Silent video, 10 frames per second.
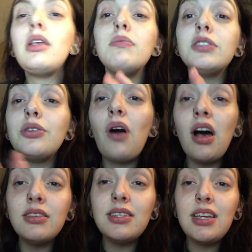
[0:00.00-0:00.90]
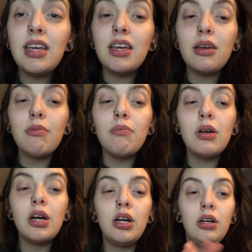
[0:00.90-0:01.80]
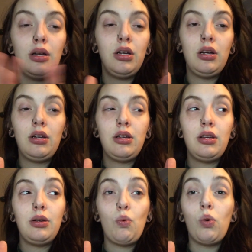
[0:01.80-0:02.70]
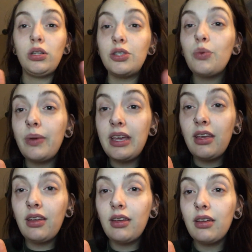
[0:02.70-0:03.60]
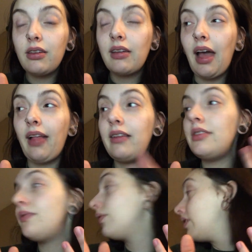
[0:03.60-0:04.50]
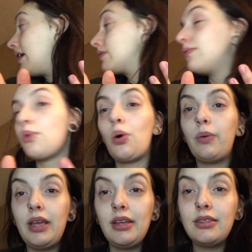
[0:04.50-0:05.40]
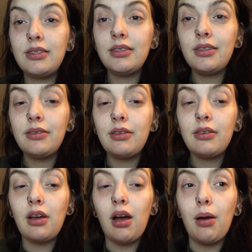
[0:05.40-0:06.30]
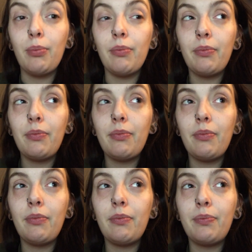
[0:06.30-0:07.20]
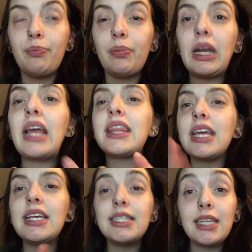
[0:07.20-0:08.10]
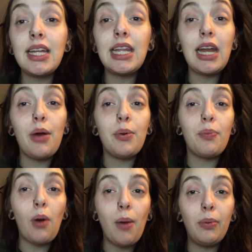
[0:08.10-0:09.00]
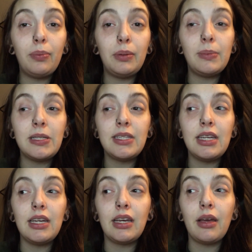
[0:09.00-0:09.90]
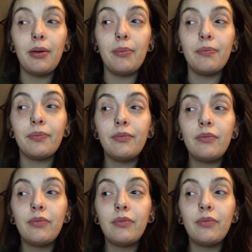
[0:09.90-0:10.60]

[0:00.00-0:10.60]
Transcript: But so I'll see him once a week, at least for the next 4 weeks. But I think he said that I would probably be seeing him.